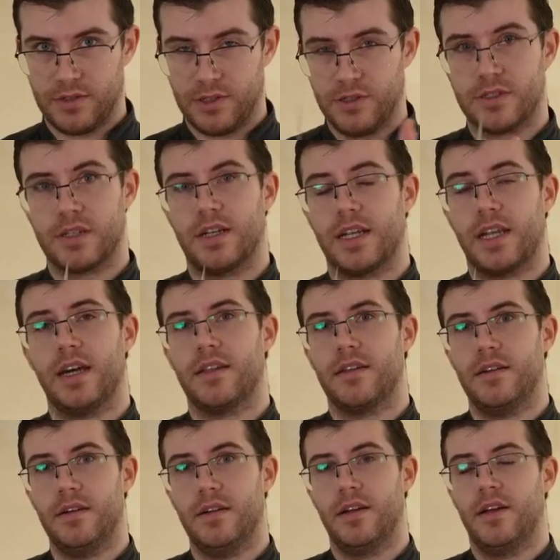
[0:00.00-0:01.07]
closer
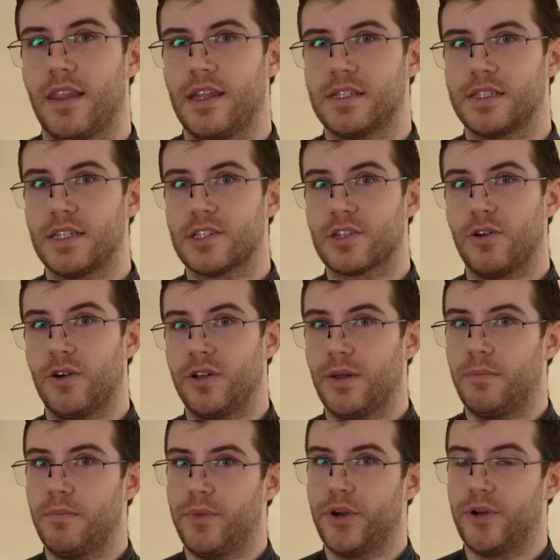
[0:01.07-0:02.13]
together, this is
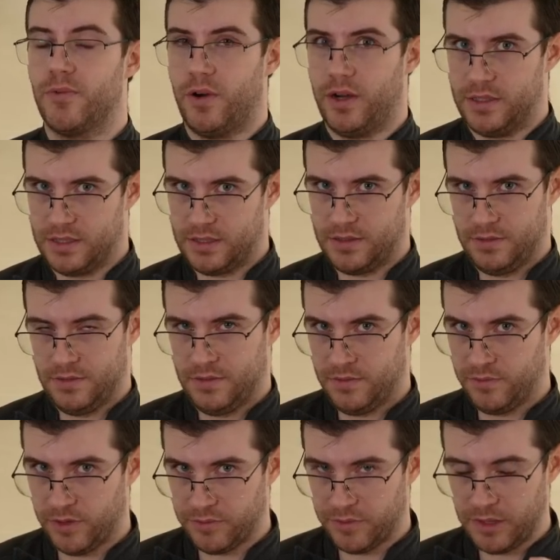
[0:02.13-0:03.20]
called bernoise.
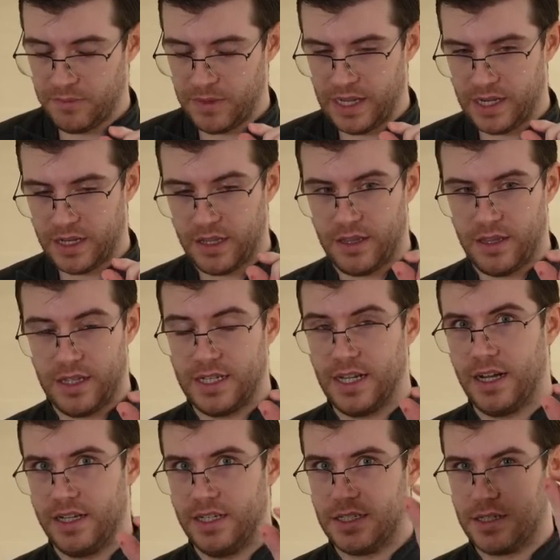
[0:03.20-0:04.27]
When we make the
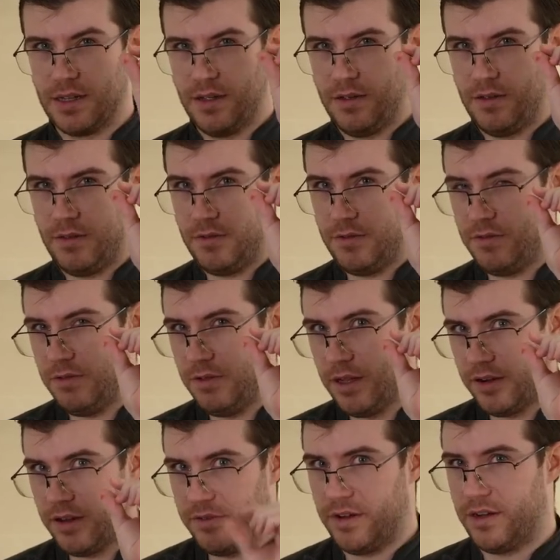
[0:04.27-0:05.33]
dice
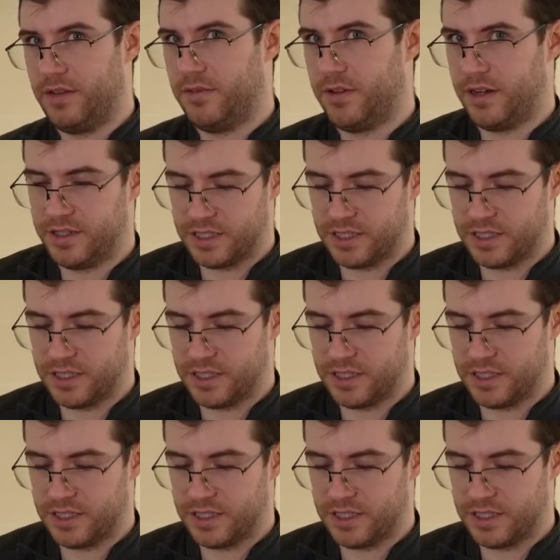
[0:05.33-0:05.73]
very, very, very